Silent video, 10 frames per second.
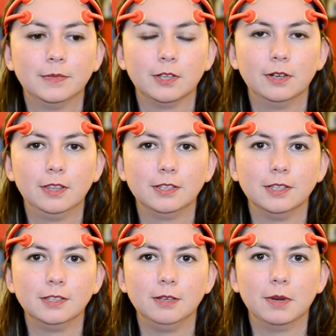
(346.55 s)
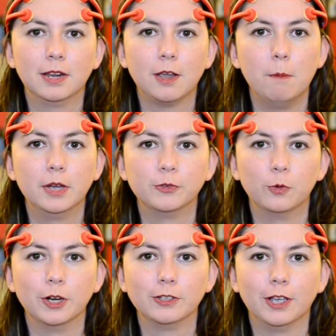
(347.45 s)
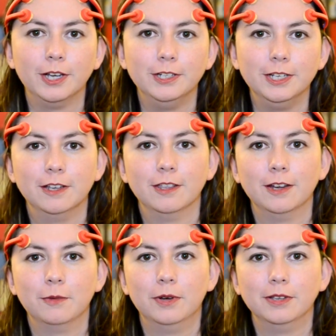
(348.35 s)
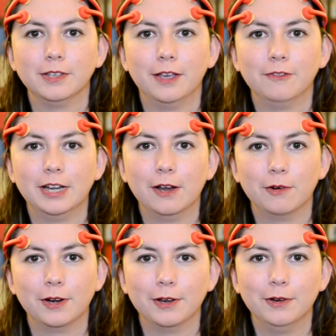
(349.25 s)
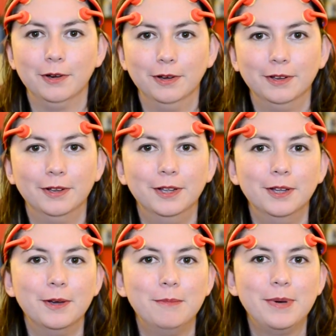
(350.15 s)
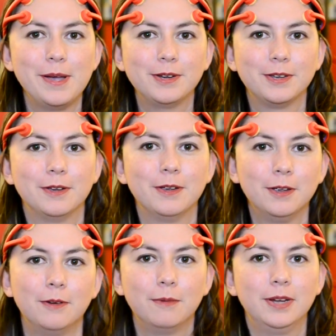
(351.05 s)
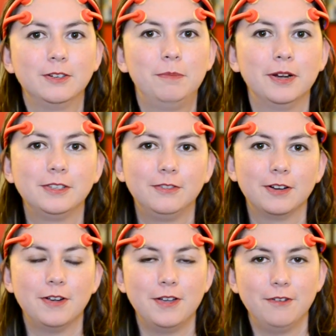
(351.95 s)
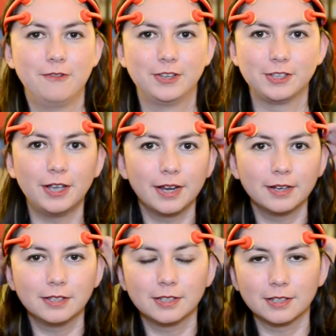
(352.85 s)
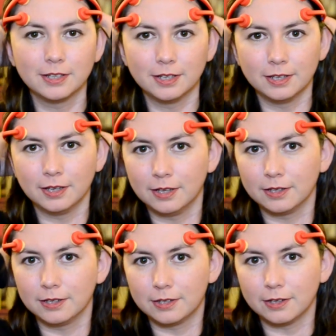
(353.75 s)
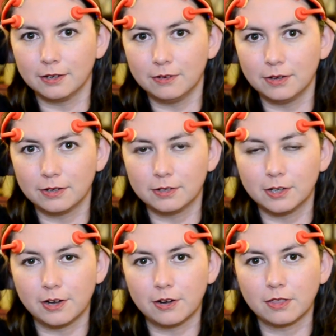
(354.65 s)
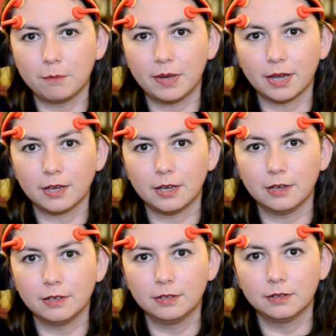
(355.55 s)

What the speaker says: suddenly this is seeming like a much worse idea than it was half an hour ago. But we shall persevere on for science. So, turn it on at the back here,